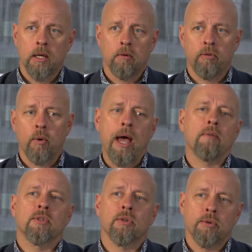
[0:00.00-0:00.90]
If you
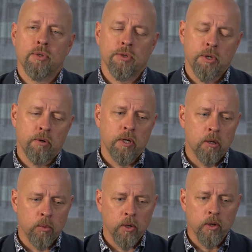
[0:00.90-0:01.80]
have a social security
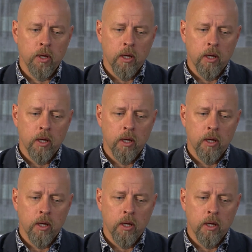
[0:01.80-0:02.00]
number